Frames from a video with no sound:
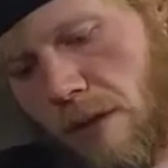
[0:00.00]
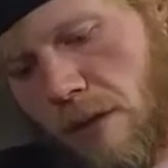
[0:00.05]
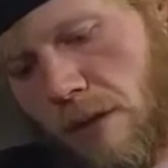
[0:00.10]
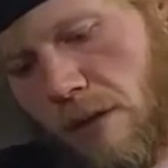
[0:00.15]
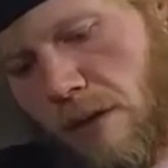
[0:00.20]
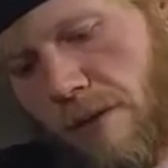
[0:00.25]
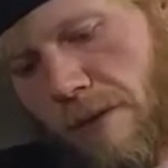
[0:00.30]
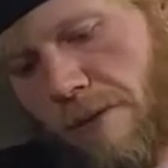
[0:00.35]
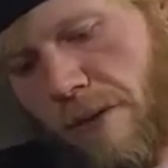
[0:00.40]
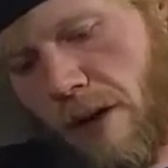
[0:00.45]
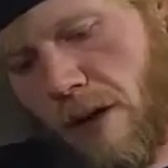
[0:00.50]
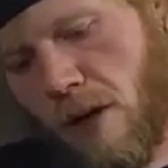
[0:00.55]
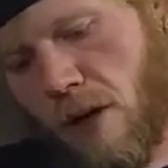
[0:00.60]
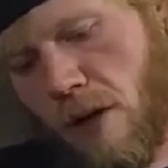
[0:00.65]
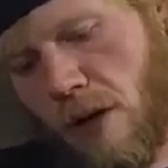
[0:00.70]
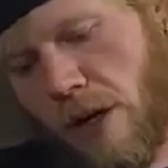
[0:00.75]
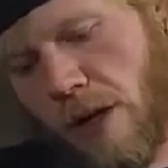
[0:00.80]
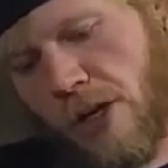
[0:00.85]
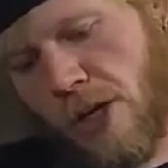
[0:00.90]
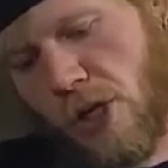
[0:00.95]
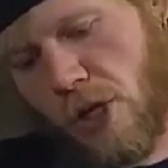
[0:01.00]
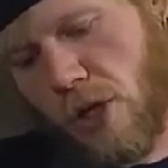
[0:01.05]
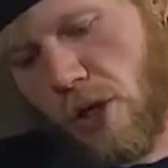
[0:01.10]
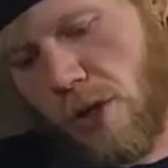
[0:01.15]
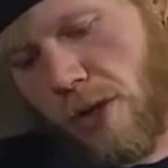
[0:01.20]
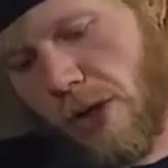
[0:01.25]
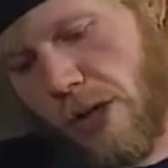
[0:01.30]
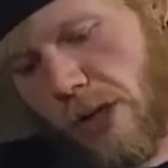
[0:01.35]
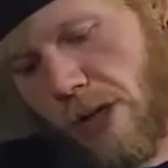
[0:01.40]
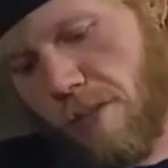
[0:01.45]
A Defender
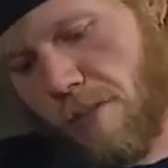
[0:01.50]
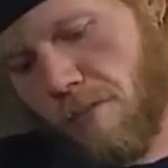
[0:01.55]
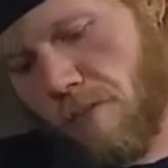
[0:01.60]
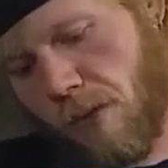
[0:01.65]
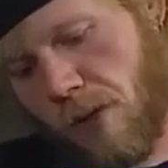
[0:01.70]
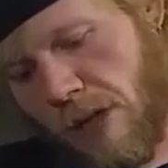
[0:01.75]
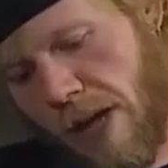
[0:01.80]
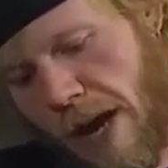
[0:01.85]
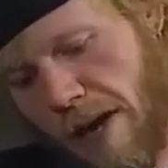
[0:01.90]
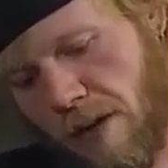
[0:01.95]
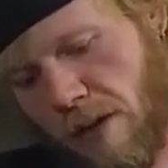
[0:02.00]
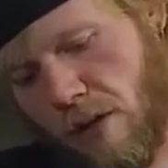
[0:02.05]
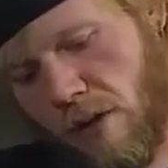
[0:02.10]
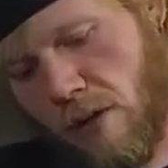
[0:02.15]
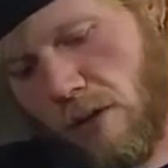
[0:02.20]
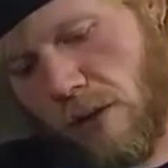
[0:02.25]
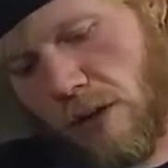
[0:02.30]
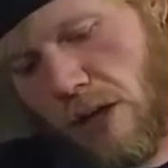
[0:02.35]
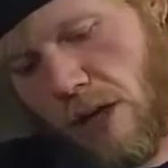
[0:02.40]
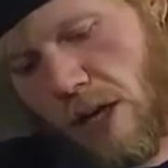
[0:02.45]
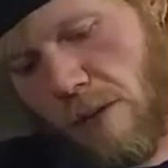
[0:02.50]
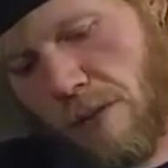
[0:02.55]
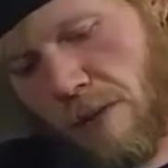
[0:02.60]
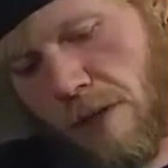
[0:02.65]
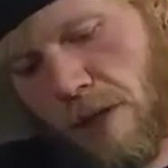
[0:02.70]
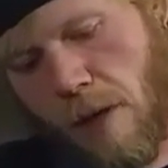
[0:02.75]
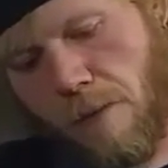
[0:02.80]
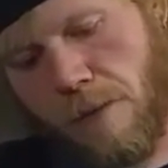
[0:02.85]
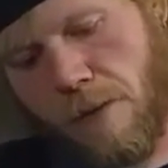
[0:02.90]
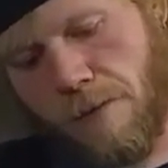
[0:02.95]
Extreme Tactical Team
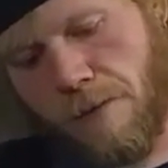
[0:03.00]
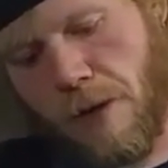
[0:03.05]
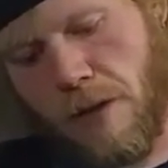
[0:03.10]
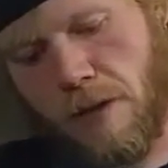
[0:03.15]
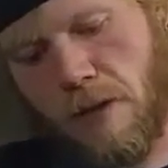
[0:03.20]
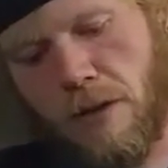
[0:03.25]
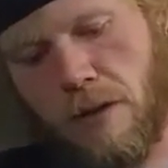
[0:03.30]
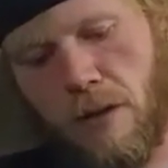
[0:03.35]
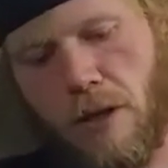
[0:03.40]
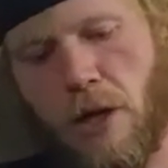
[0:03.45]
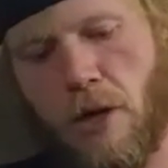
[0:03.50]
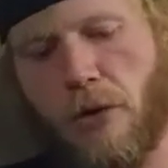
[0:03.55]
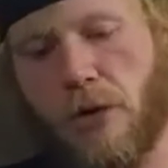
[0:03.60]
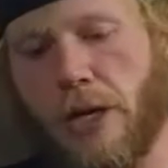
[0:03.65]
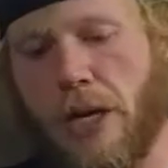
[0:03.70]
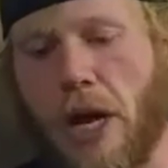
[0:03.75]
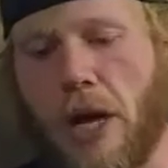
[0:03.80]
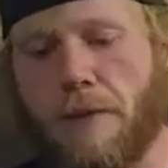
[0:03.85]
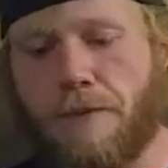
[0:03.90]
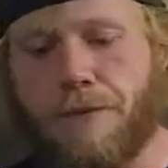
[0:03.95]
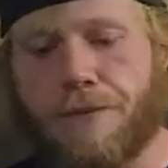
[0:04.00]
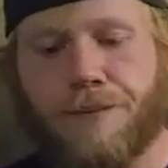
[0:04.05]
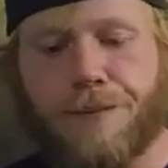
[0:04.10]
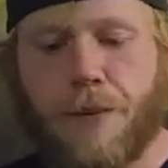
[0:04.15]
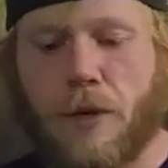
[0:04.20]
Self-Defense and Security Knife.